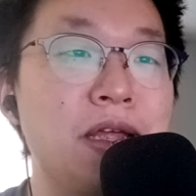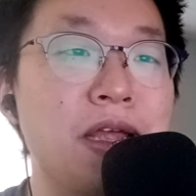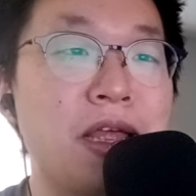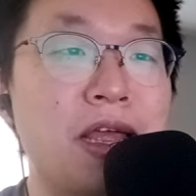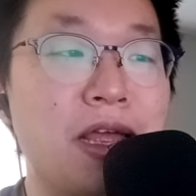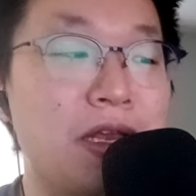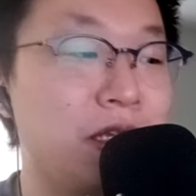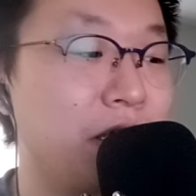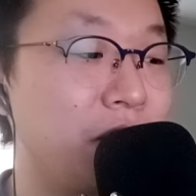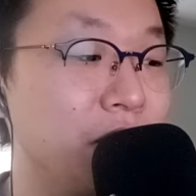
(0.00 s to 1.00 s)
and
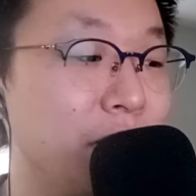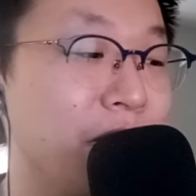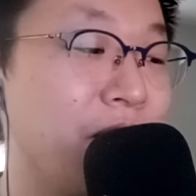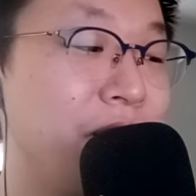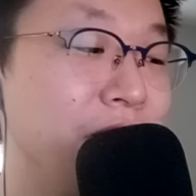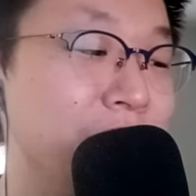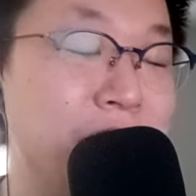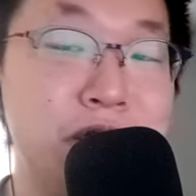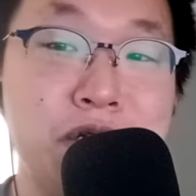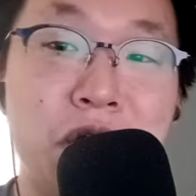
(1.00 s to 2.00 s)
there's apparently
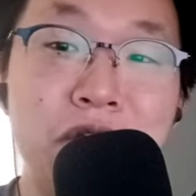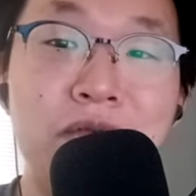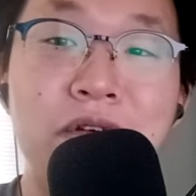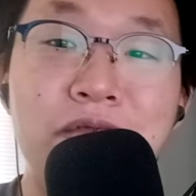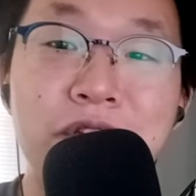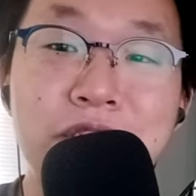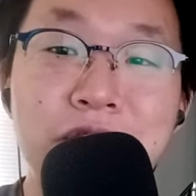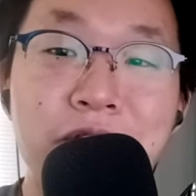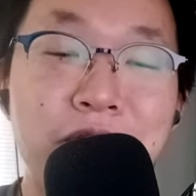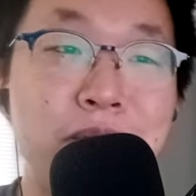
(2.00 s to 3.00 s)
another
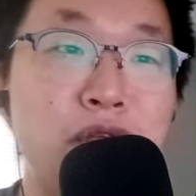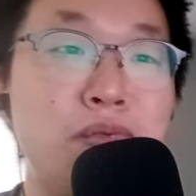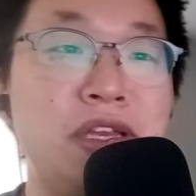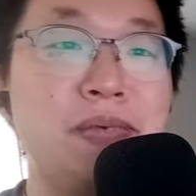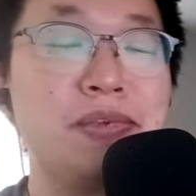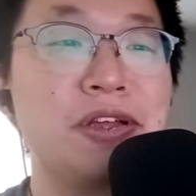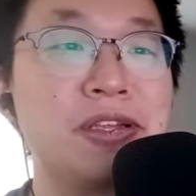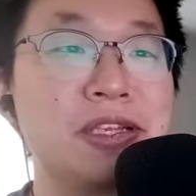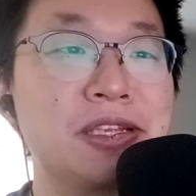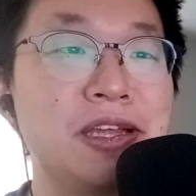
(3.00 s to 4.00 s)
revision of the Miyoo Mini
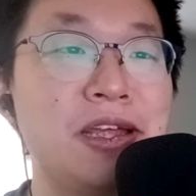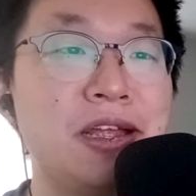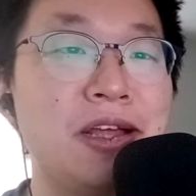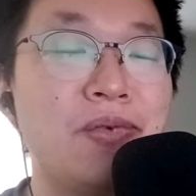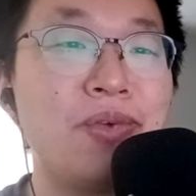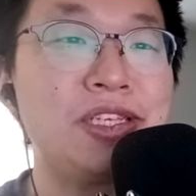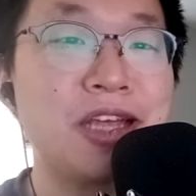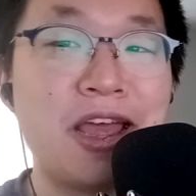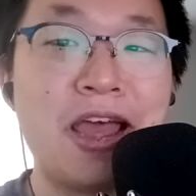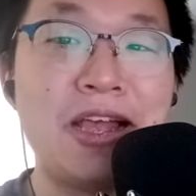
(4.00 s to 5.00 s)
Plus, which
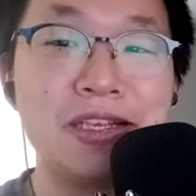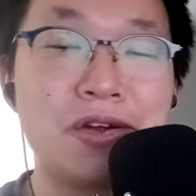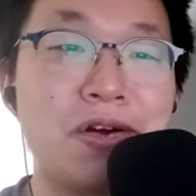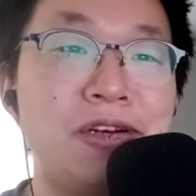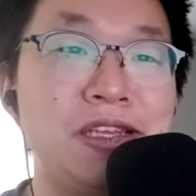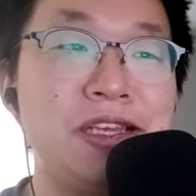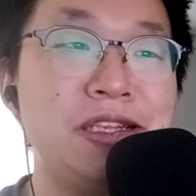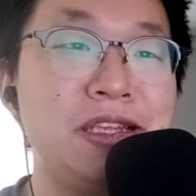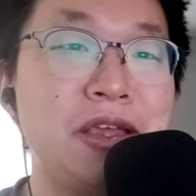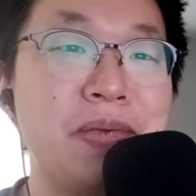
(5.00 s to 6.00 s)
has
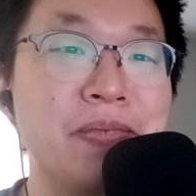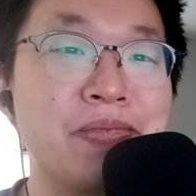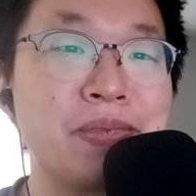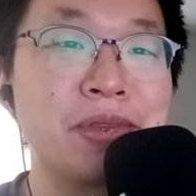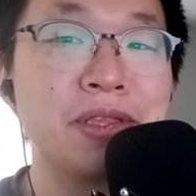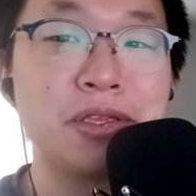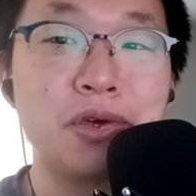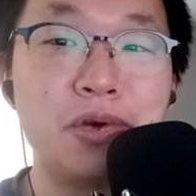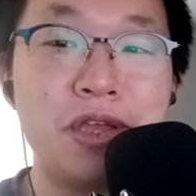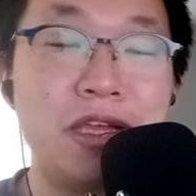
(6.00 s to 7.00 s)
RTC.
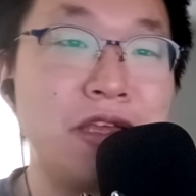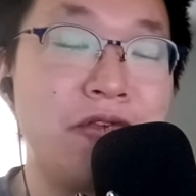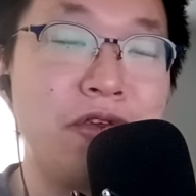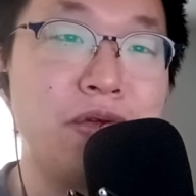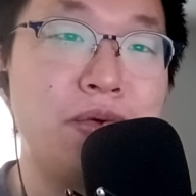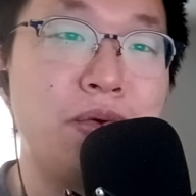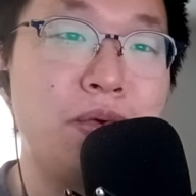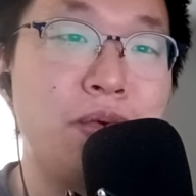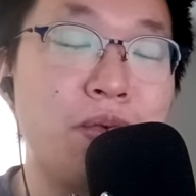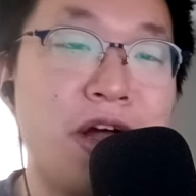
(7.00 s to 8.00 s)
So if
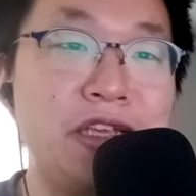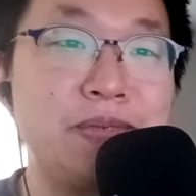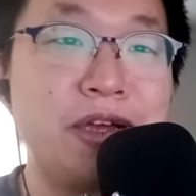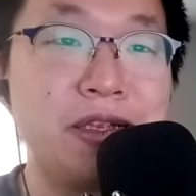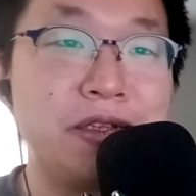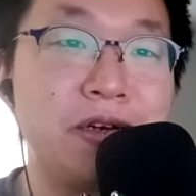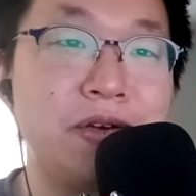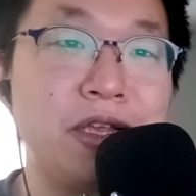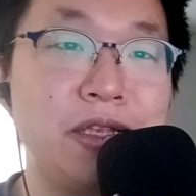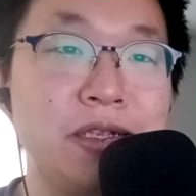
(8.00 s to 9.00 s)
you watch my
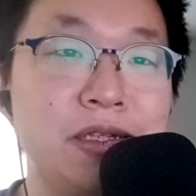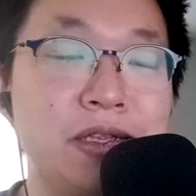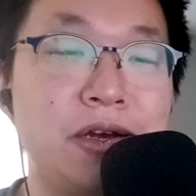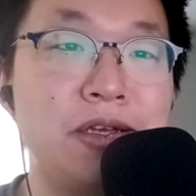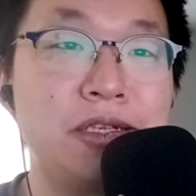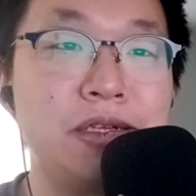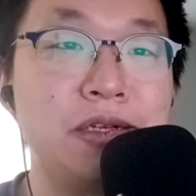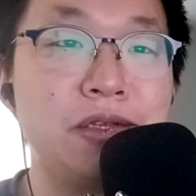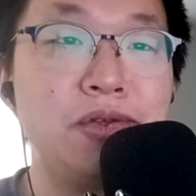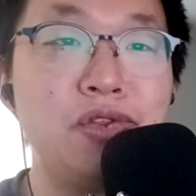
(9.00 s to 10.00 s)
series, there's
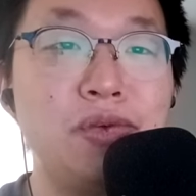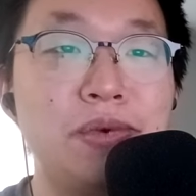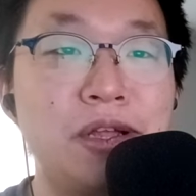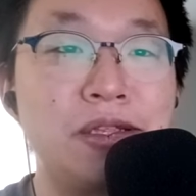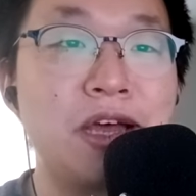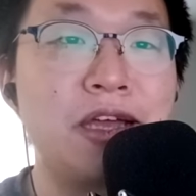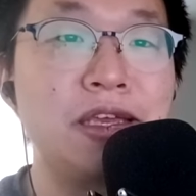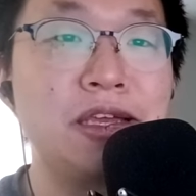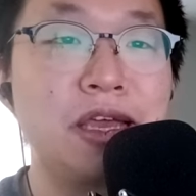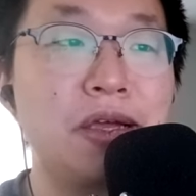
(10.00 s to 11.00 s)
a YouTuber named
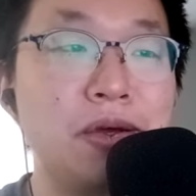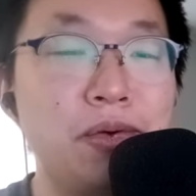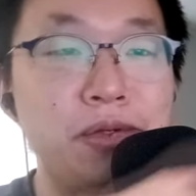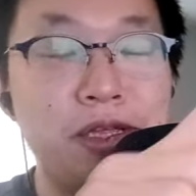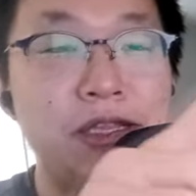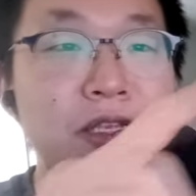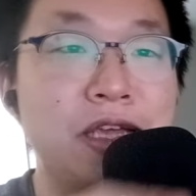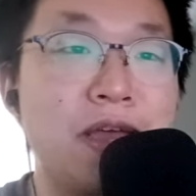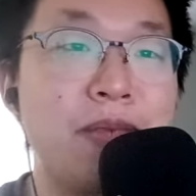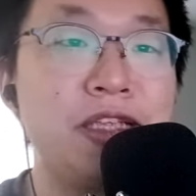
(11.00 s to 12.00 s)
Takia Gecko that this
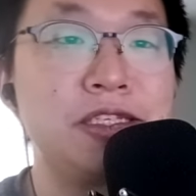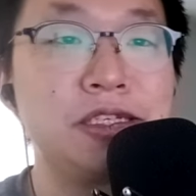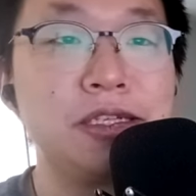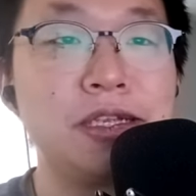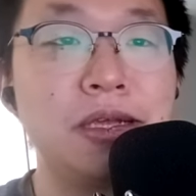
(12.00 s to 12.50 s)
guy mentions,